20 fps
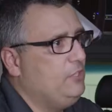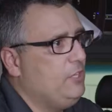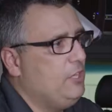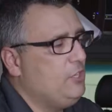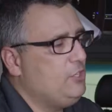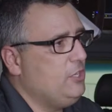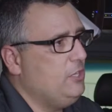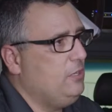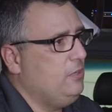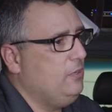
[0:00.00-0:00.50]

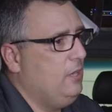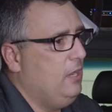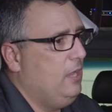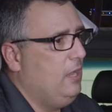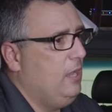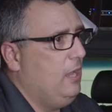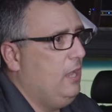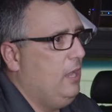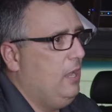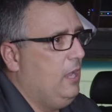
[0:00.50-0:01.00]
position,
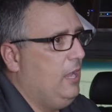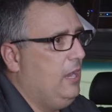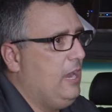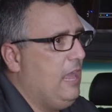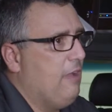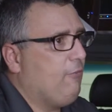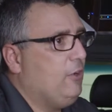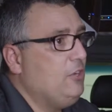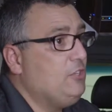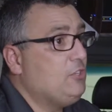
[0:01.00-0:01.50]

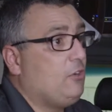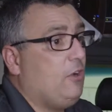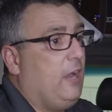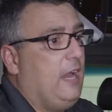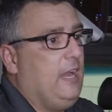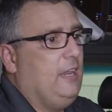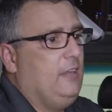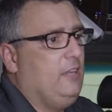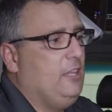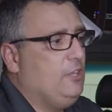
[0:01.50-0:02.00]
and every
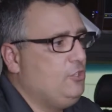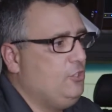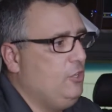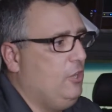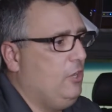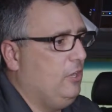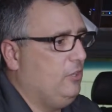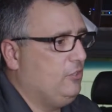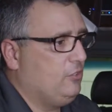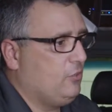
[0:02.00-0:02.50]
screen in this
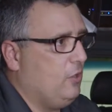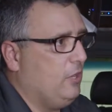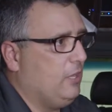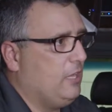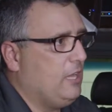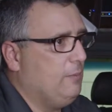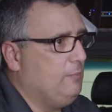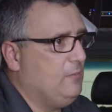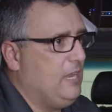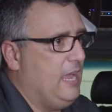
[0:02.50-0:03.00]
unit is going
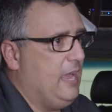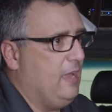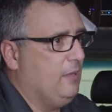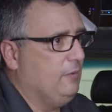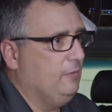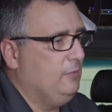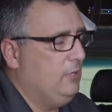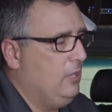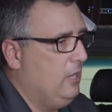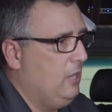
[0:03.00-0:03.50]
to come
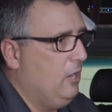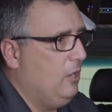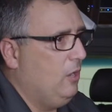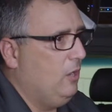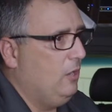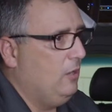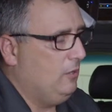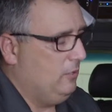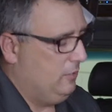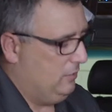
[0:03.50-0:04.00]
down.
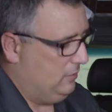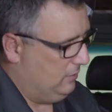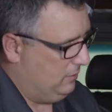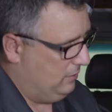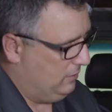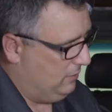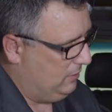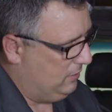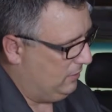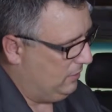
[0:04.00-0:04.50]

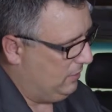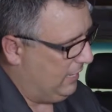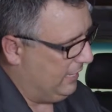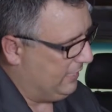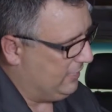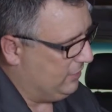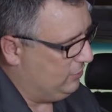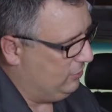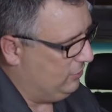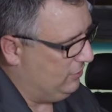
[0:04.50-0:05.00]

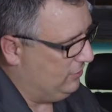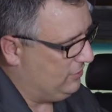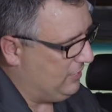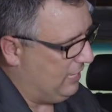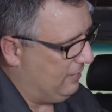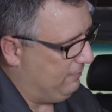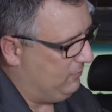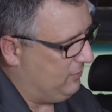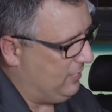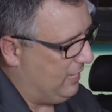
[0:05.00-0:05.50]
I can do the
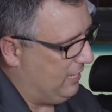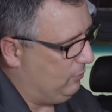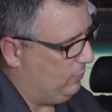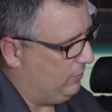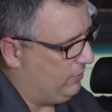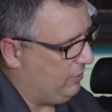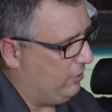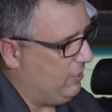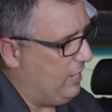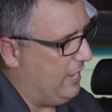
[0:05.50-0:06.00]
same thing
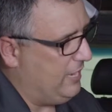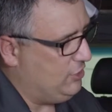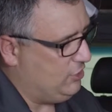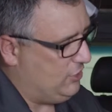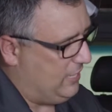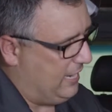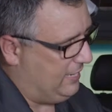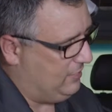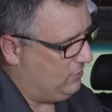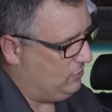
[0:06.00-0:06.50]
with our
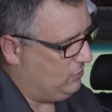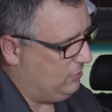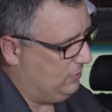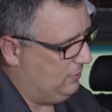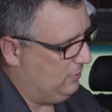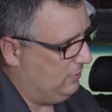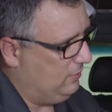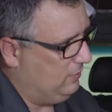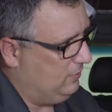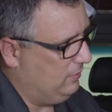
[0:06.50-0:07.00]
nightshades.